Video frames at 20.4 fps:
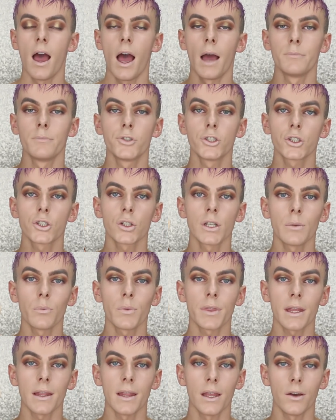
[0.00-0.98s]
I'm just going in
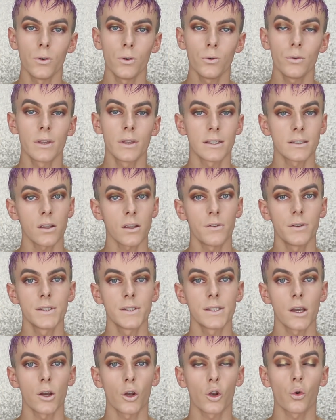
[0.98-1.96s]
with a little. This stuff
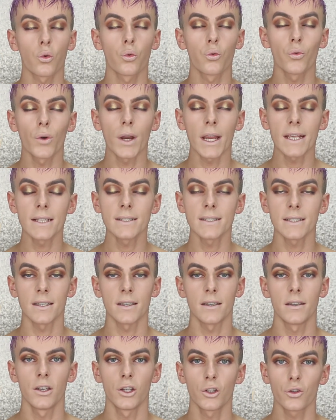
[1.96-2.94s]
is
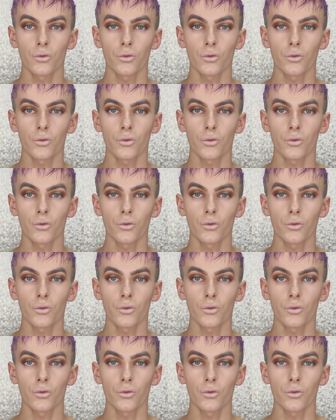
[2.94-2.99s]
crazy,